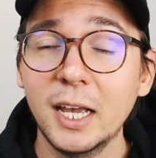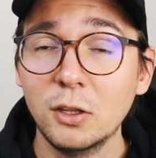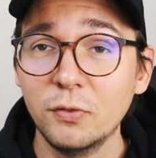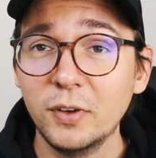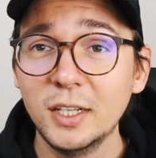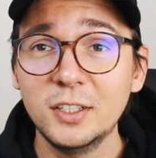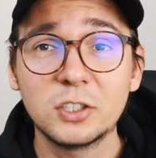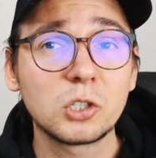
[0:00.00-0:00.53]
and of
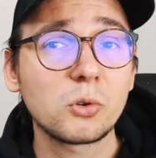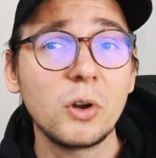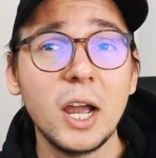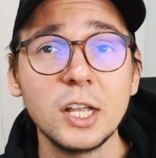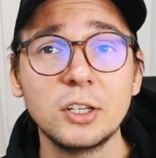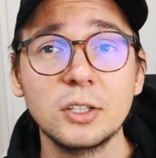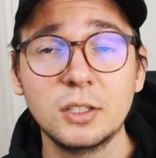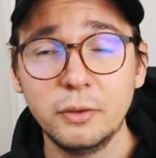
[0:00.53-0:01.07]
any
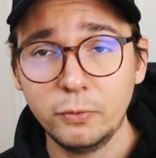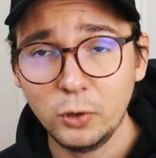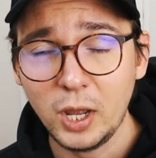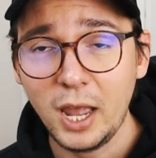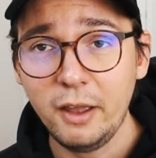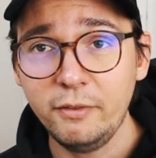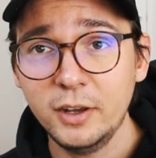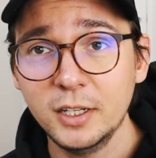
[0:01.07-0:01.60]
scratches if you
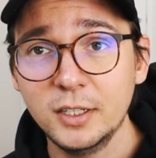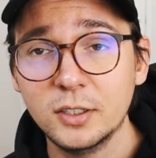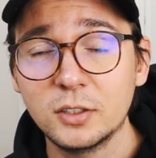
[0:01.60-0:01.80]
have any.